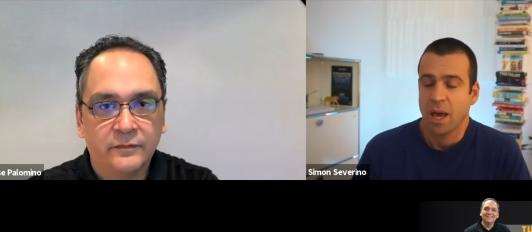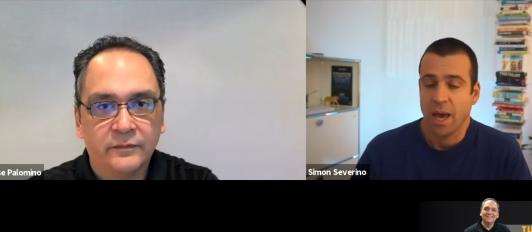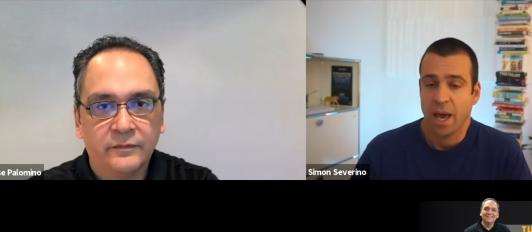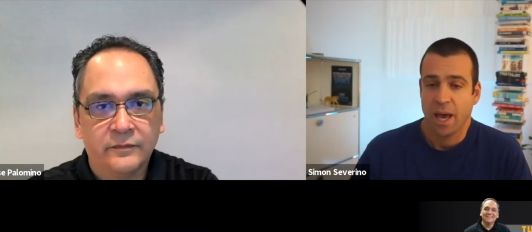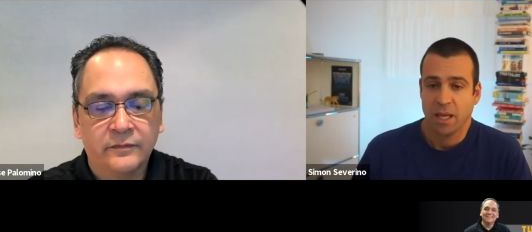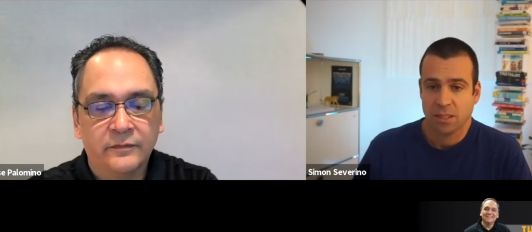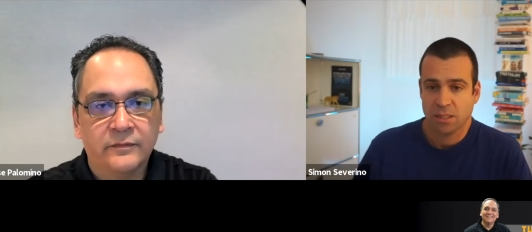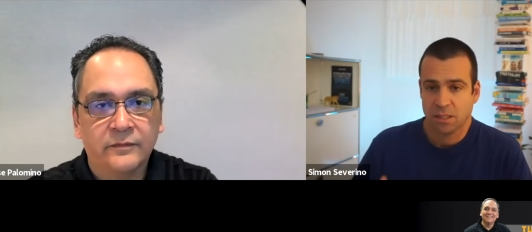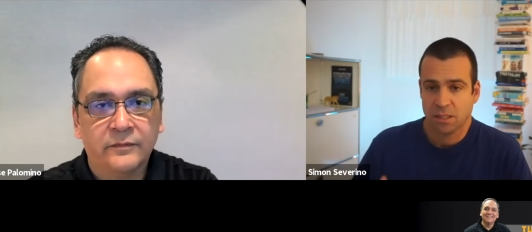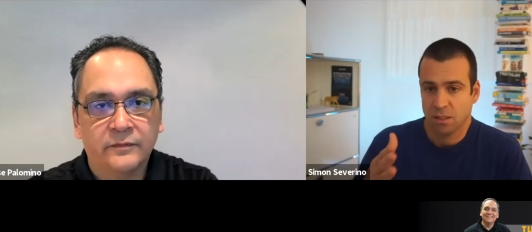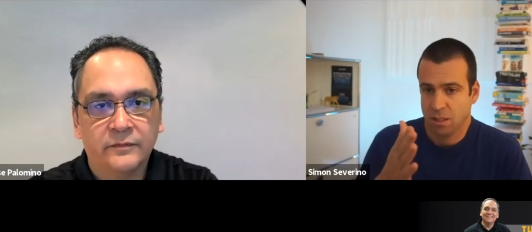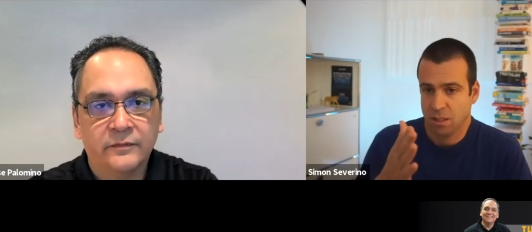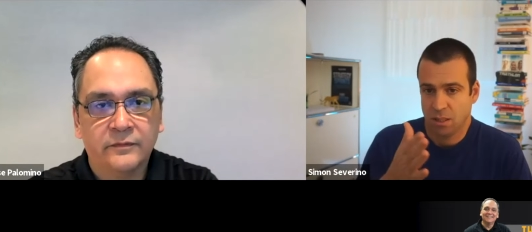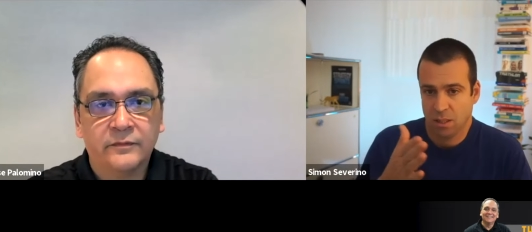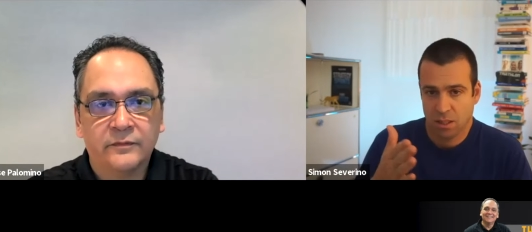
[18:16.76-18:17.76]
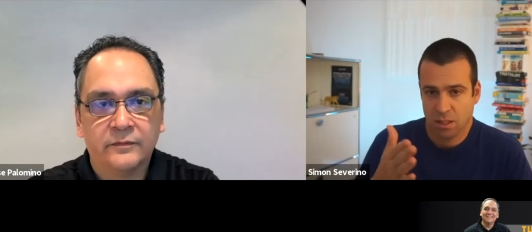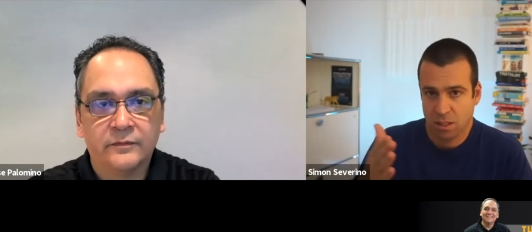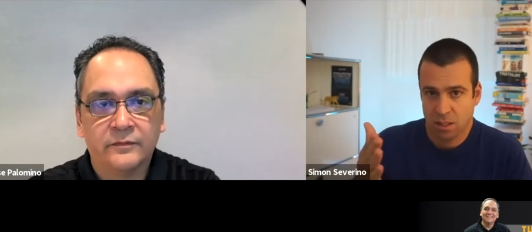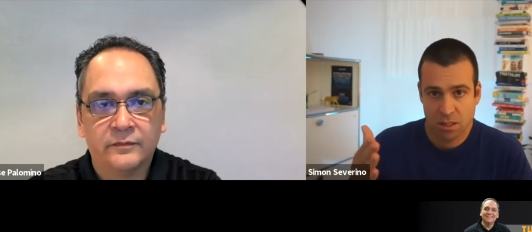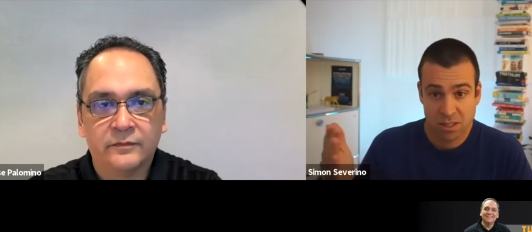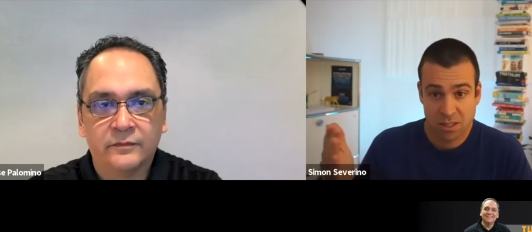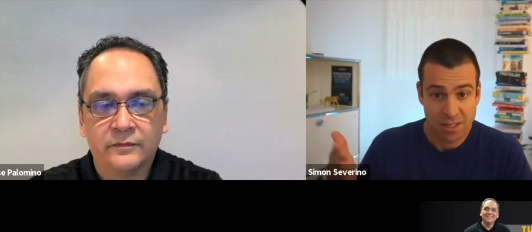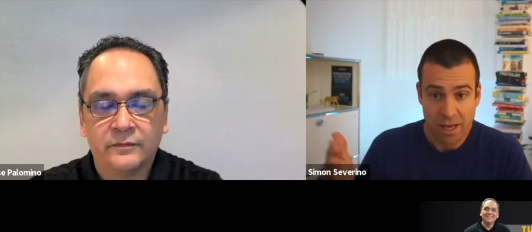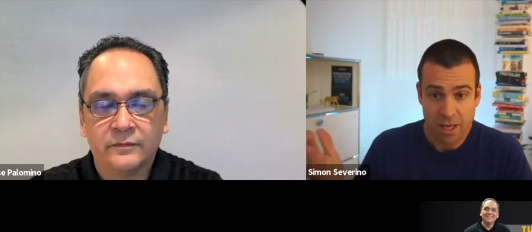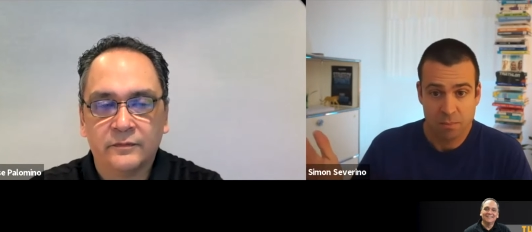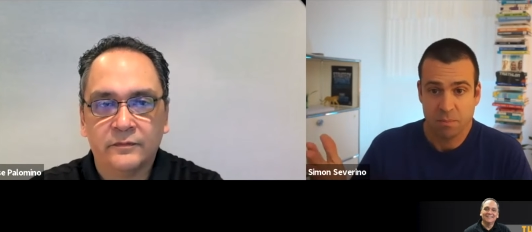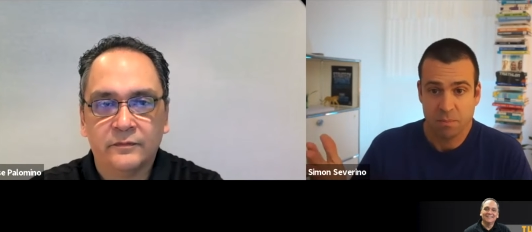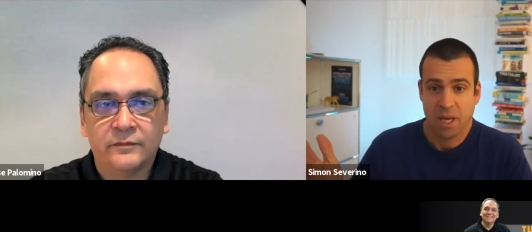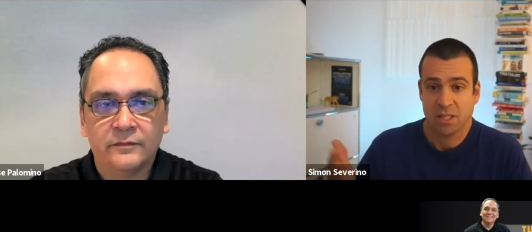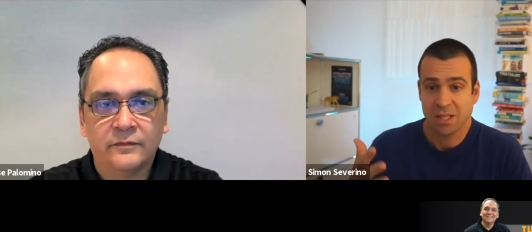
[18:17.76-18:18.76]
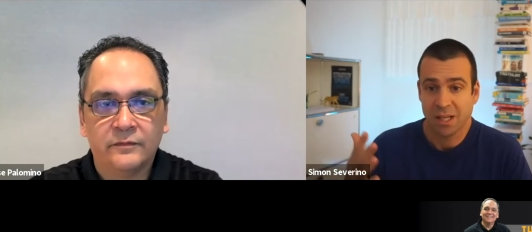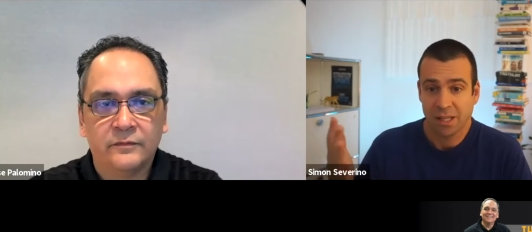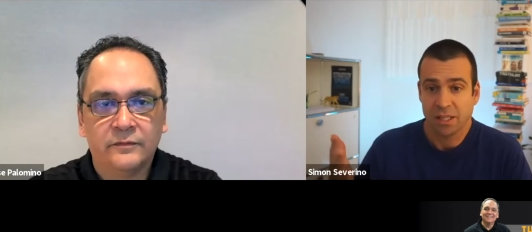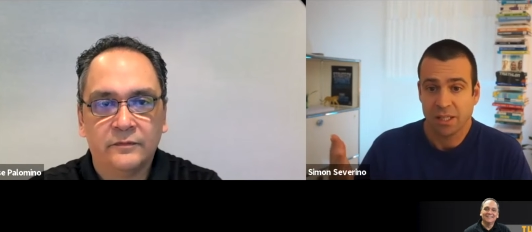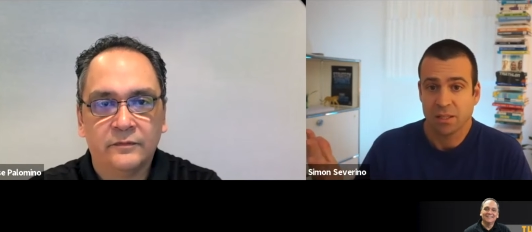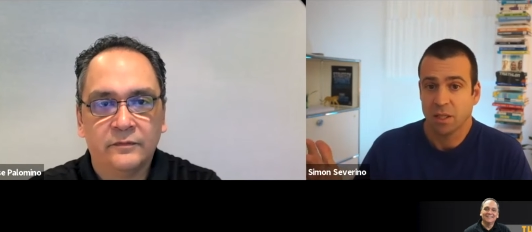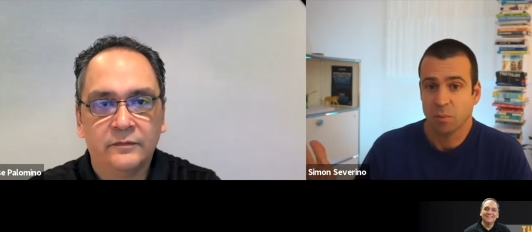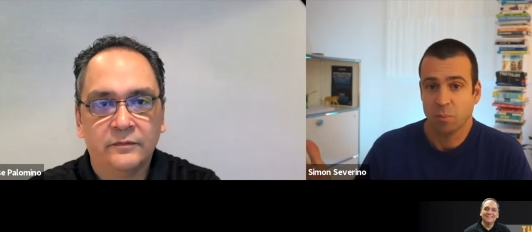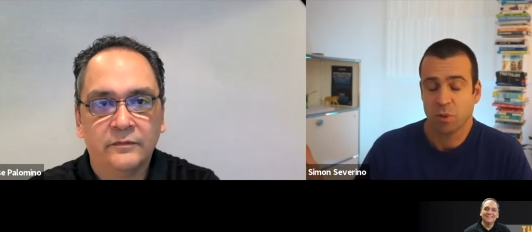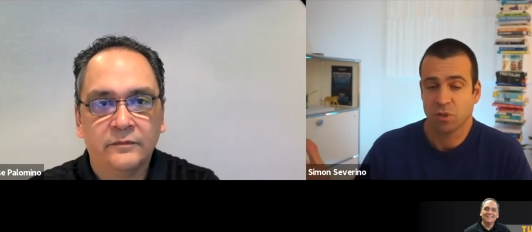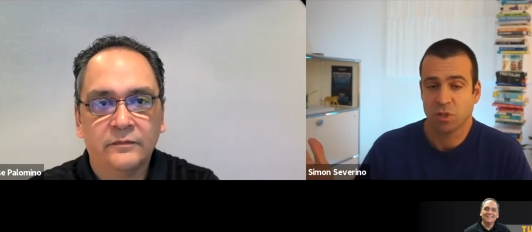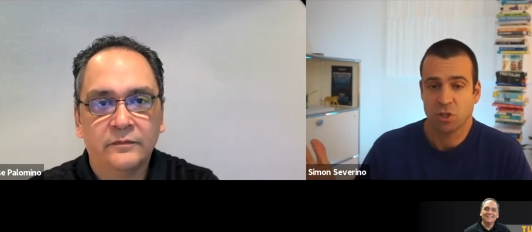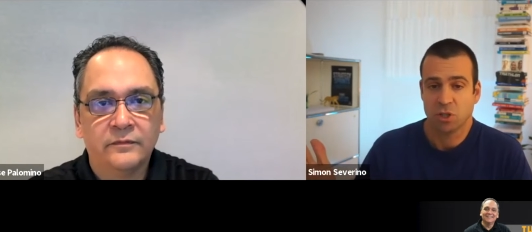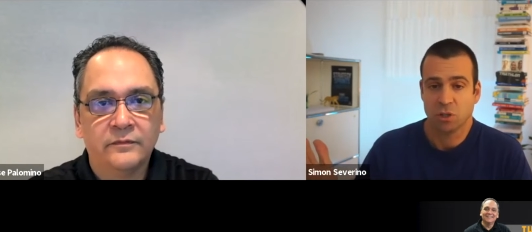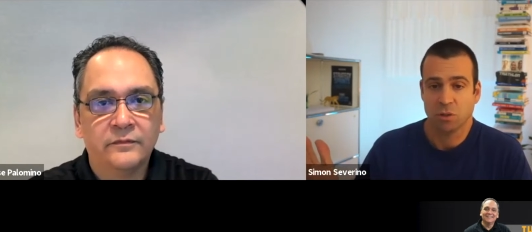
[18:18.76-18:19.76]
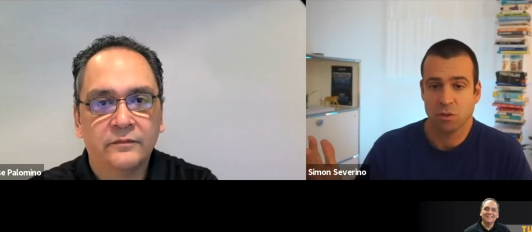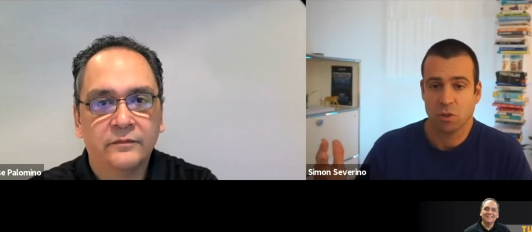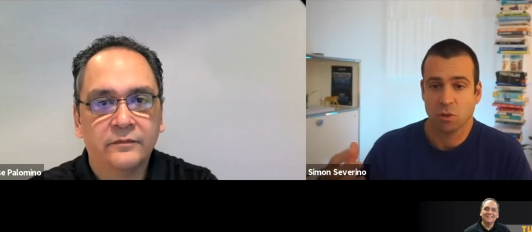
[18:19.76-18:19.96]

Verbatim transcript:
Speaker 1: as same as a leading position.